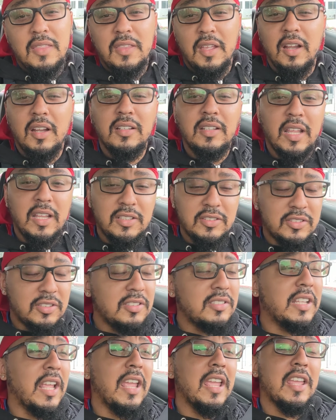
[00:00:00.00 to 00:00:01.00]
They're in
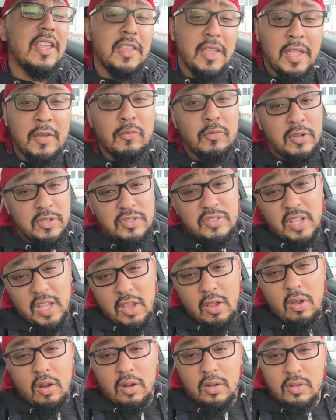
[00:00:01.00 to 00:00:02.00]
danger. They, in which
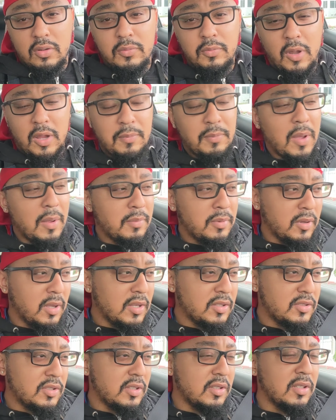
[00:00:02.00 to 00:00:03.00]
they are. The white
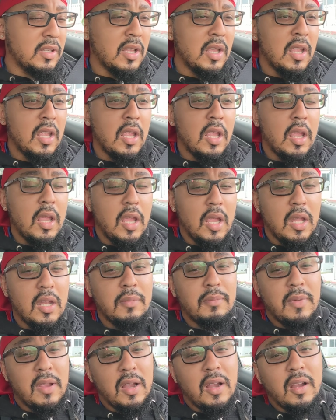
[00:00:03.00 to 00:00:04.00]
population in
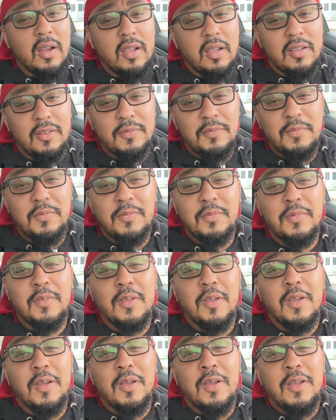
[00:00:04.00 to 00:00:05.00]
America
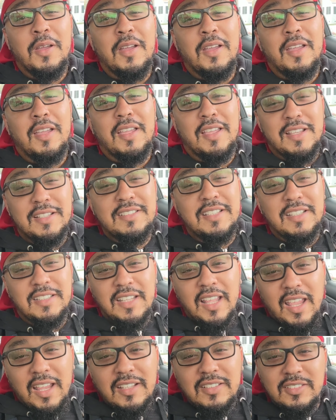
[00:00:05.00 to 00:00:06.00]
is in
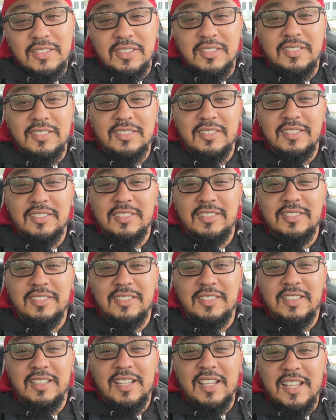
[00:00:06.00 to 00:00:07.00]
danger.
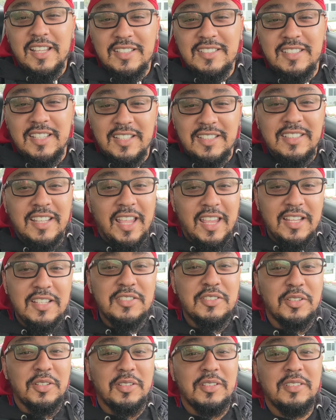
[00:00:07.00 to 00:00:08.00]
It's in
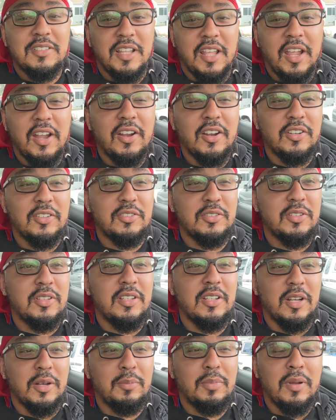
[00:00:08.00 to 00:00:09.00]
danger. Their
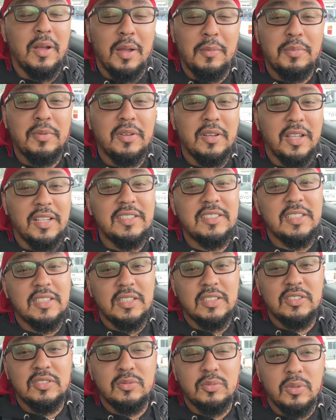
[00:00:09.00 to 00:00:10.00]
their
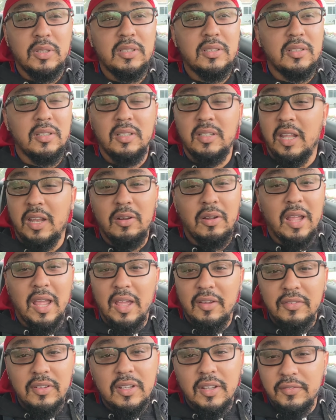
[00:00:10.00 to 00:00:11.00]
population is dwindling. They don't
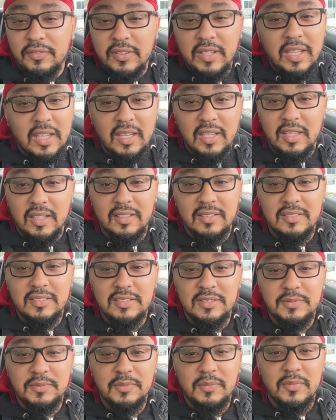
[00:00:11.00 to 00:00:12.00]
have enough
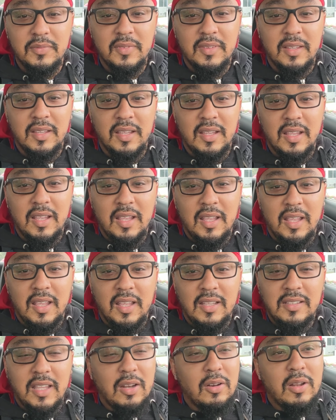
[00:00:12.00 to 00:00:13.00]
kids.
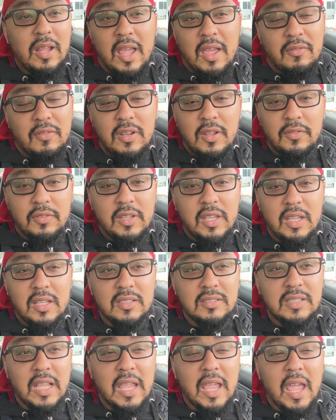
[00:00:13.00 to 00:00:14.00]
They don't have enough
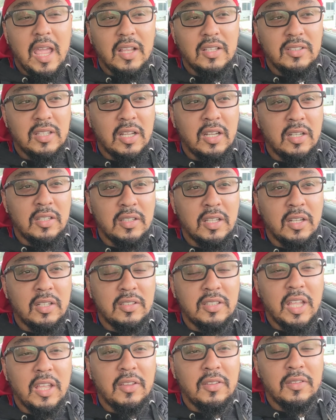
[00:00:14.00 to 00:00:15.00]
kids. They act their their
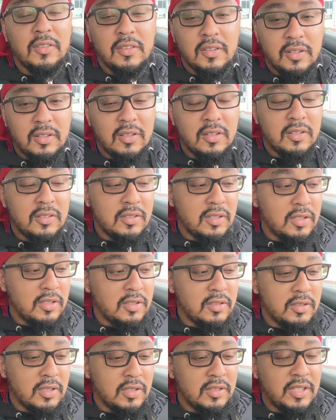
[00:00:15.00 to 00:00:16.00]
death the, the,
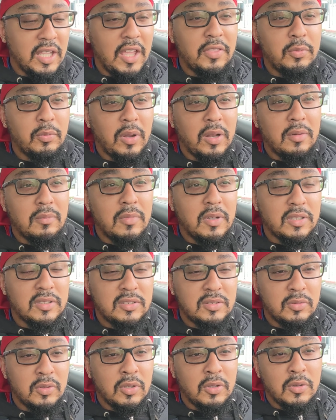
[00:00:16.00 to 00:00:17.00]
the death rate
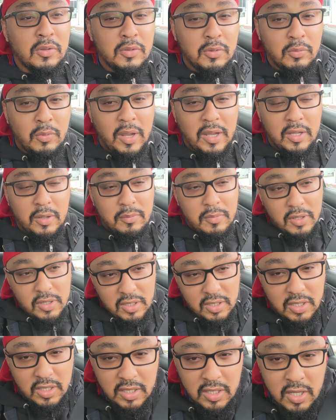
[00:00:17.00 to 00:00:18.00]
amongst uh, the white
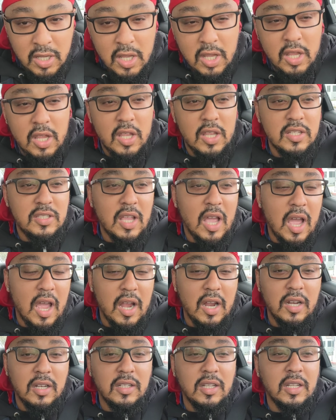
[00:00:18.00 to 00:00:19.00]
community is
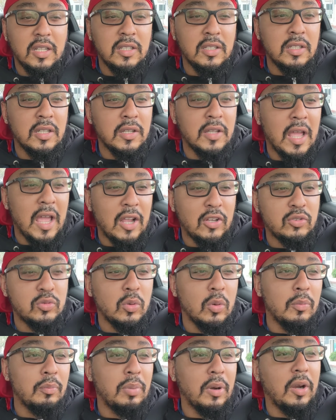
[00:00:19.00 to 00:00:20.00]
higher than the
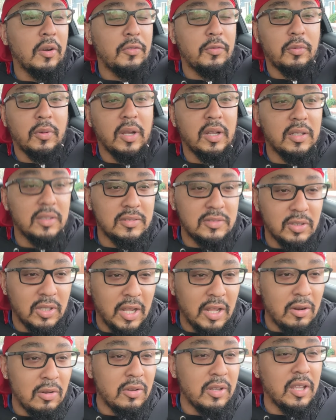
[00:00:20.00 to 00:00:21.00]
actual birth rate. So
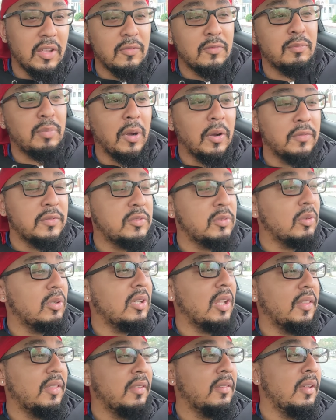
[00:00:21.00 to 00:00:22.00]
they don't give birth to
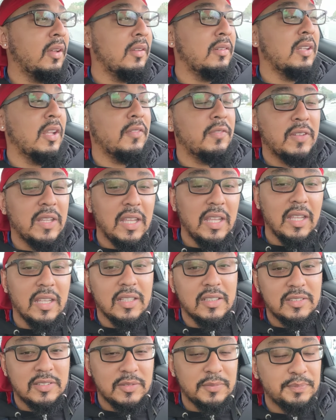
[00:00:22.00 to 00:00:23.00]
enough enough
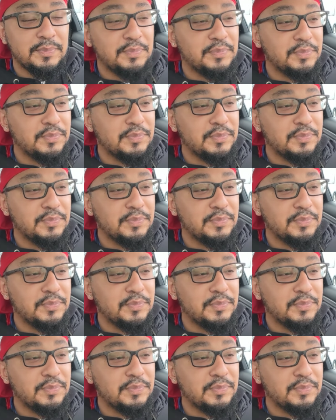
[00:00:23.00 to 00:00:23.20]
kids.